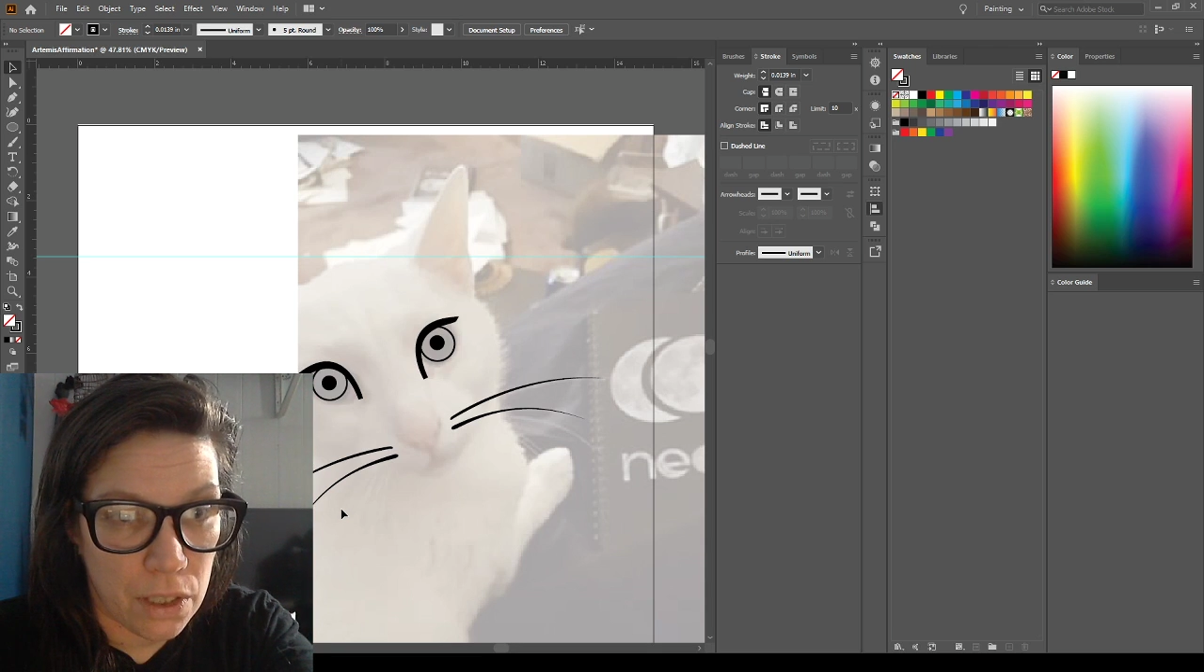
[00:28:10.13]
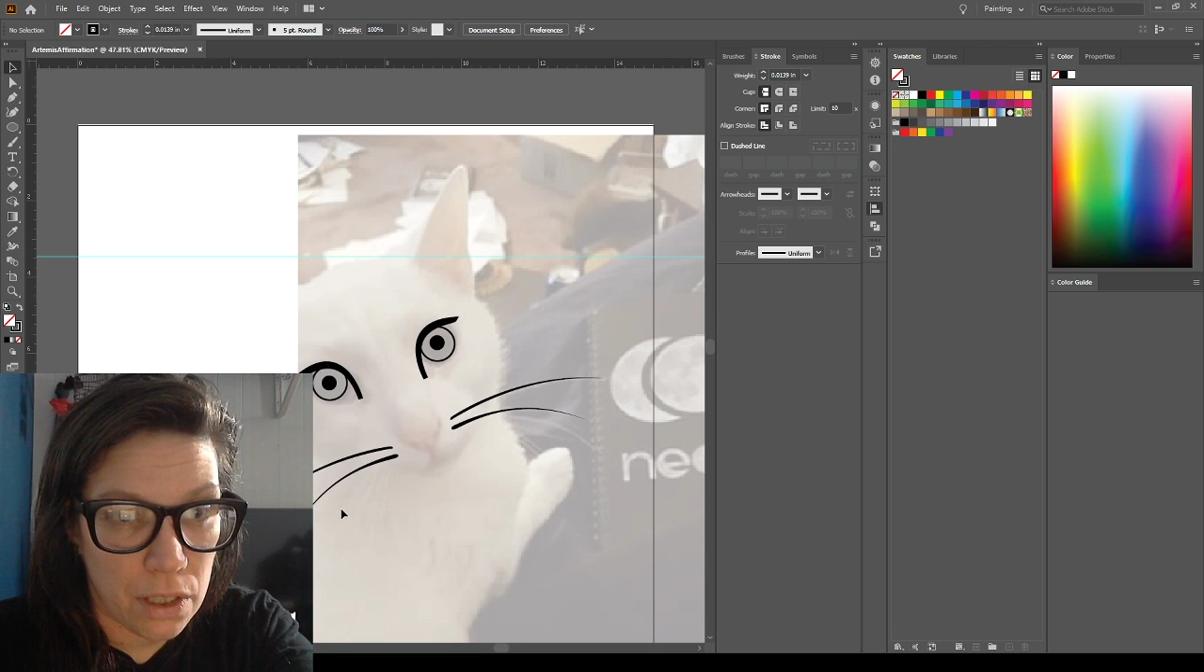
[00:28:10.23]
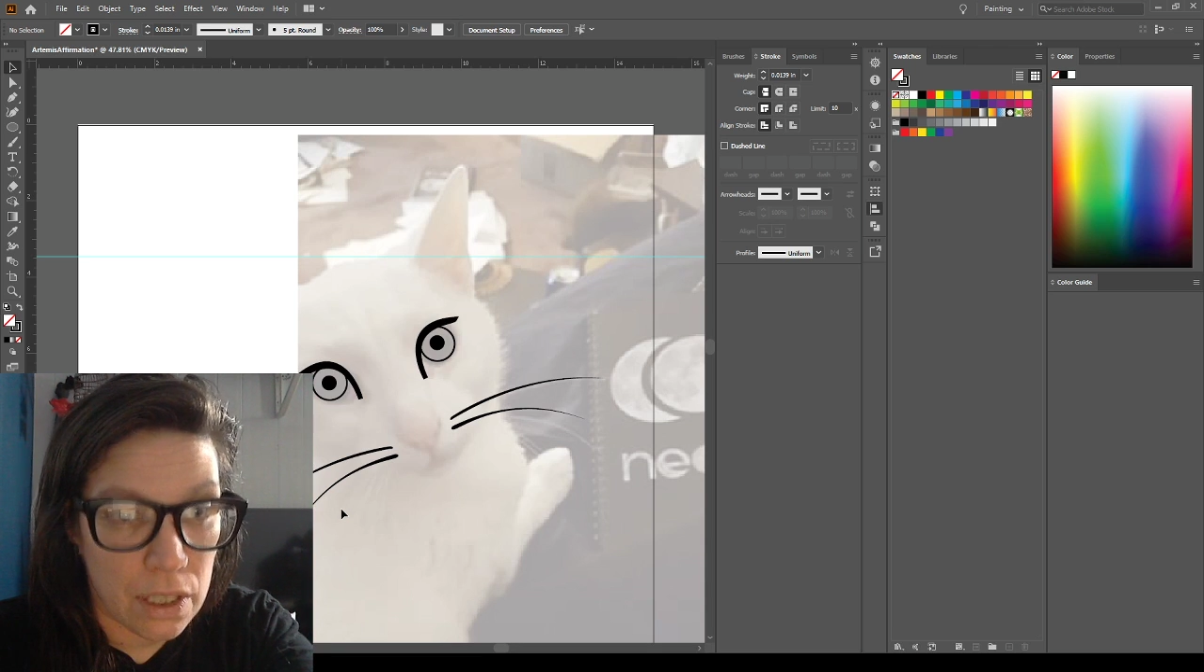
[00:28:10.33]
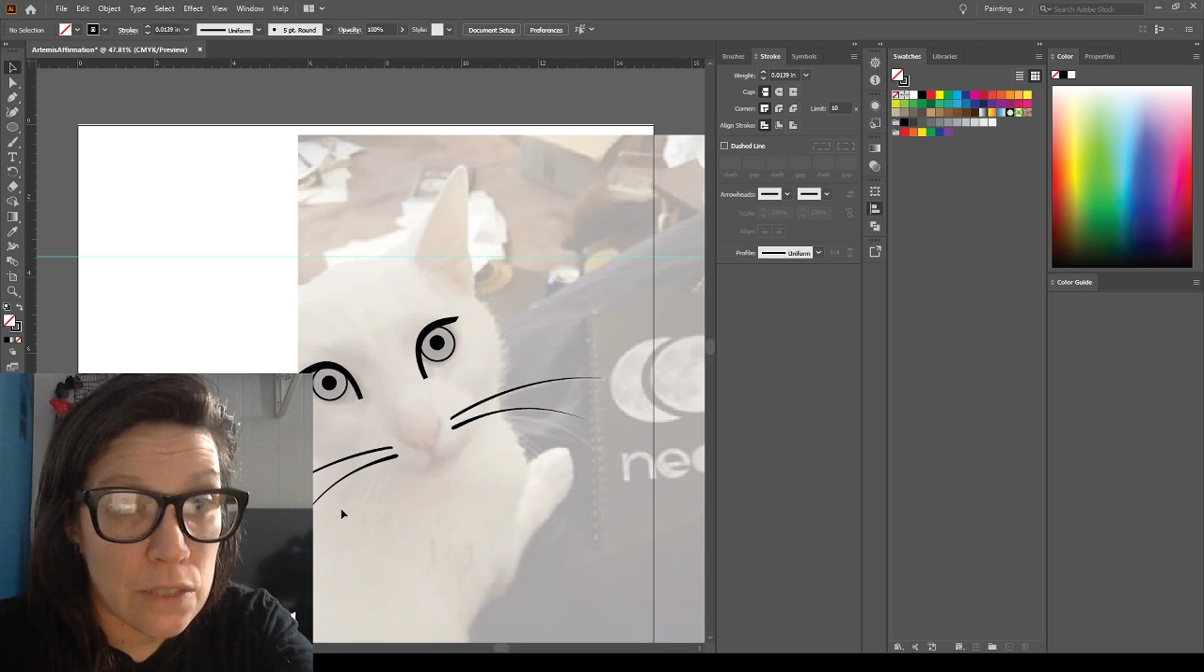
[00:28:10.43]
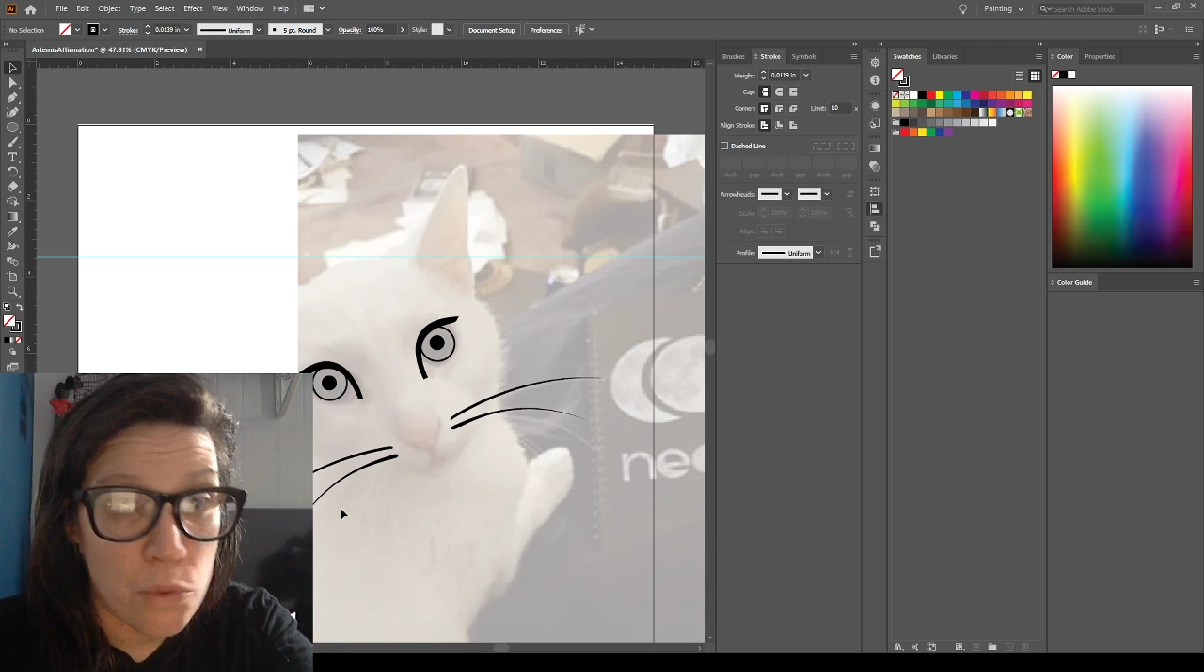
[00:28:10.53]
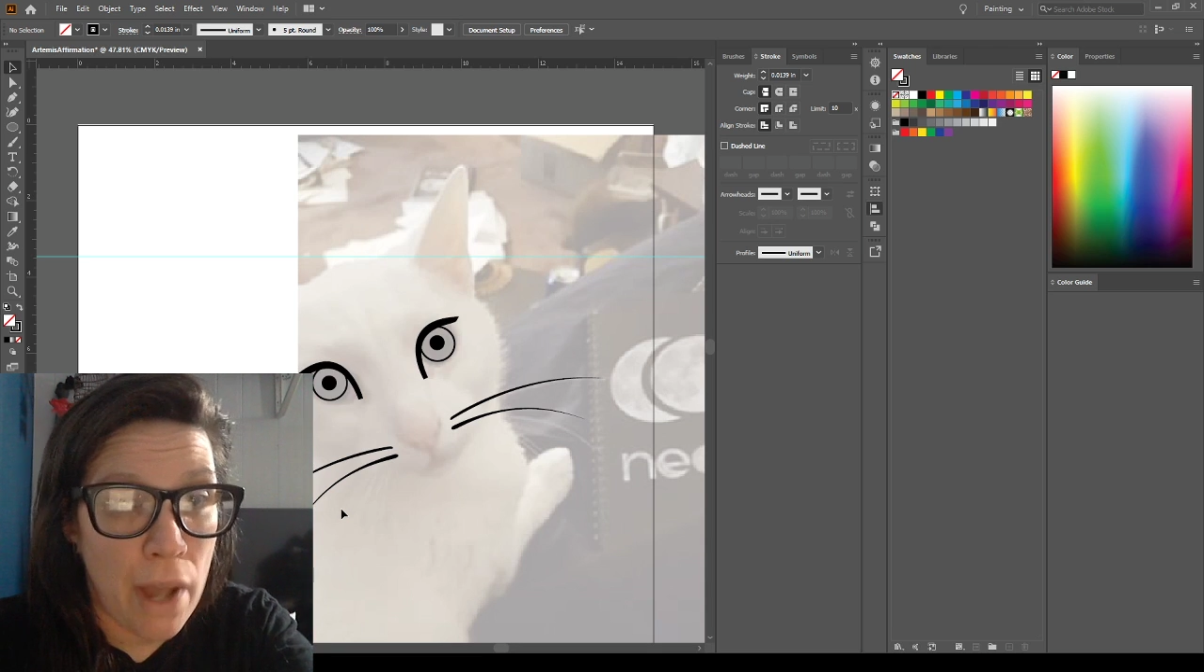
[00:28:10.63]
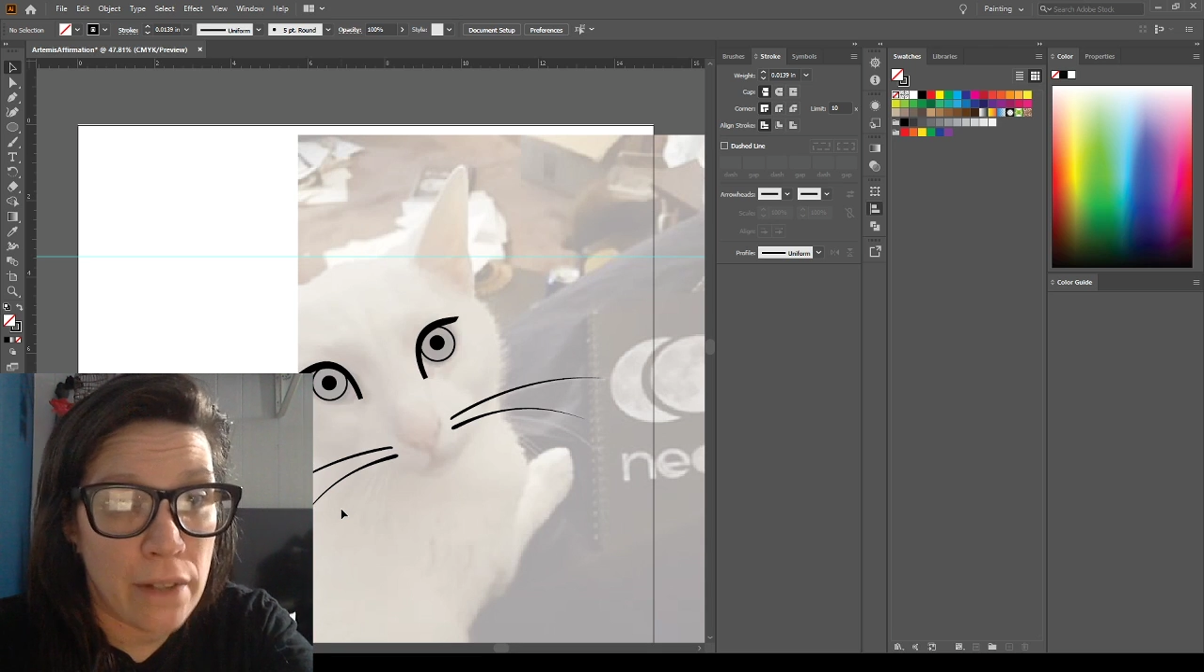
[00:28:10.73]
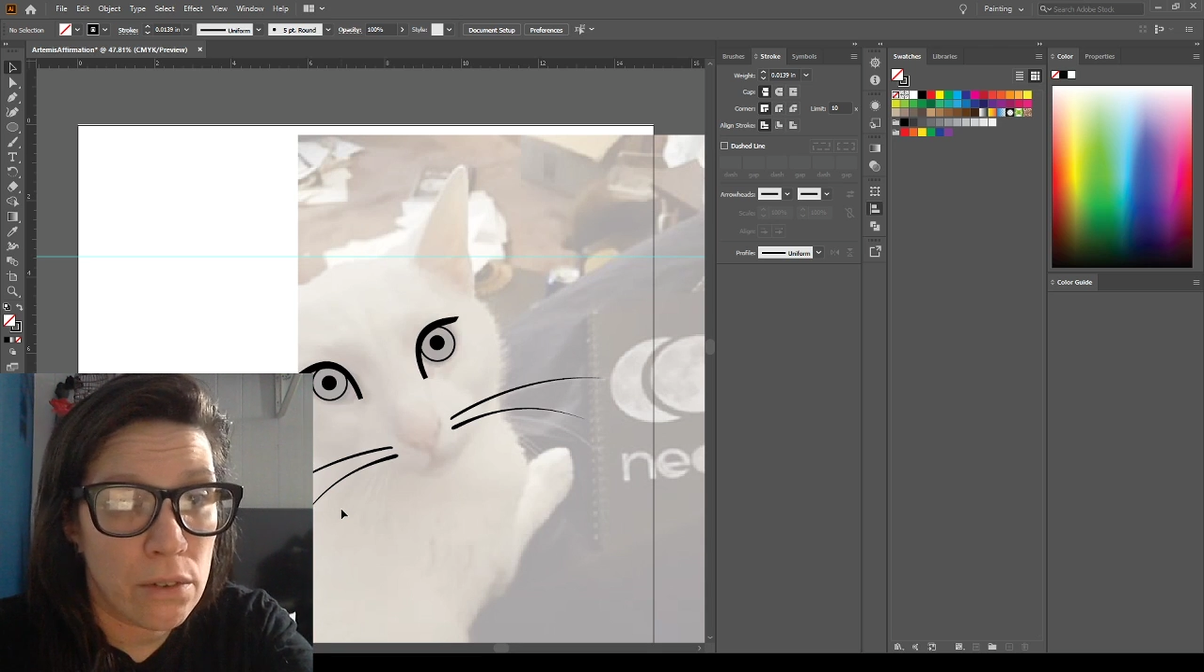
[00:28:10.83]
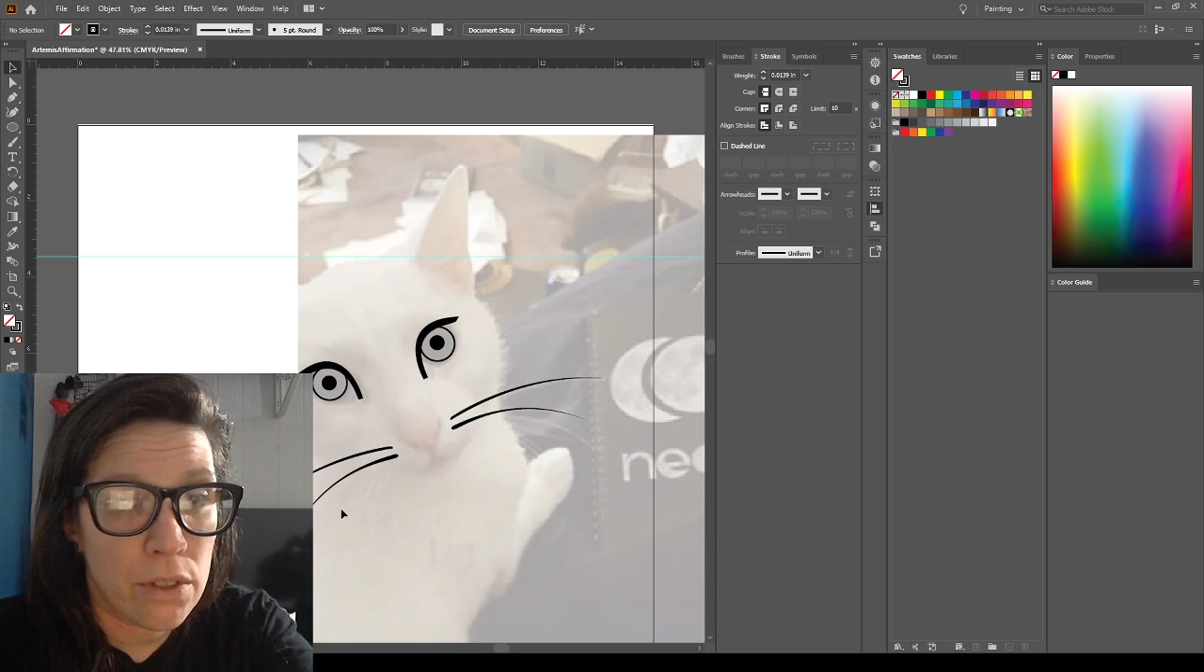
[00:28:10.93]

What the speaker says: This is why I don't